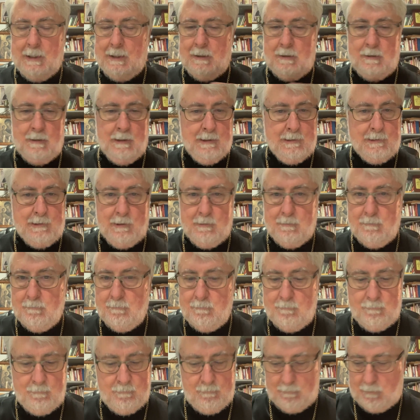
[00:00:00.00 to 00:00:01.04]
And listen,
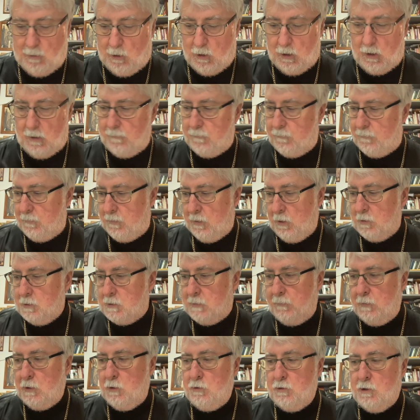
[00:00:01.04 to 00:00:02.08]
all of
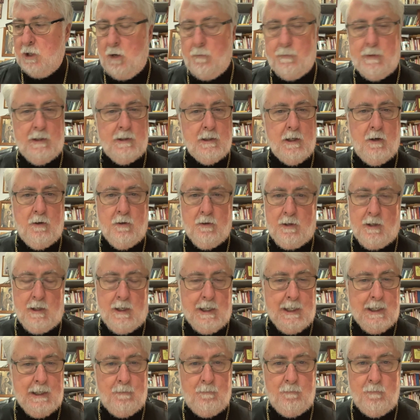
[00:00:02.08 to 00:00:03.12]
those of you who know me know that
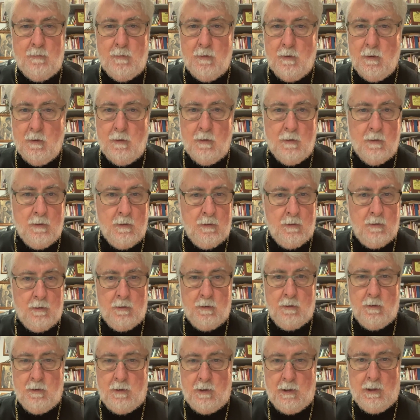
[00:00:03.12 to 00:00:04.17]
I am
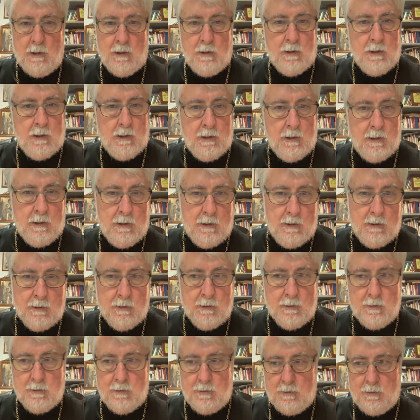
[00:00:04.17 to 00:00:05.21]
the
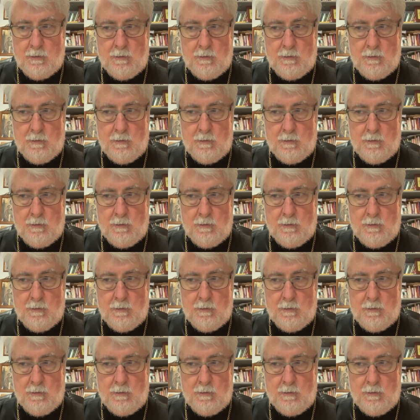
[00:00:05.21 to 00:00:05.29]
the